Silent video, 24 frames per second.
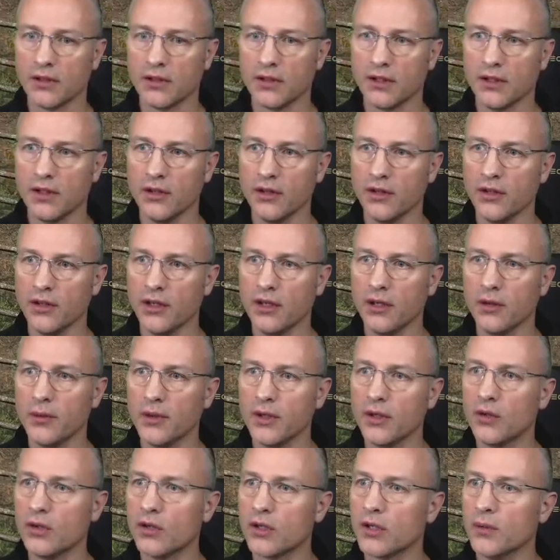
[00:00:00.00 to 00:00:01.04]
And there we
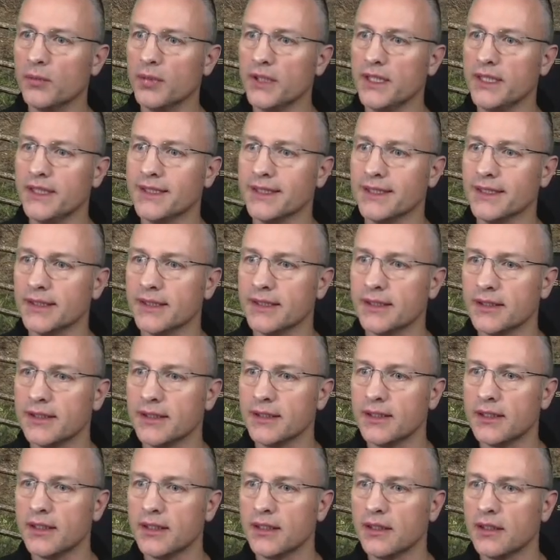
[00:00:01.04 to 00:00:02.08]
go, completed.
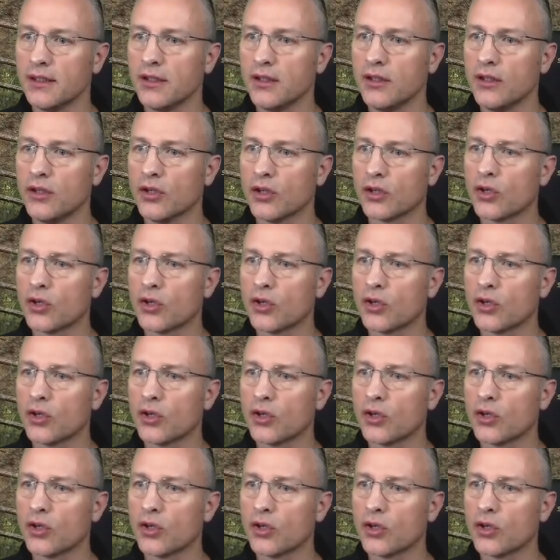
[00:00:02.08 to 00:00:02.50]
Your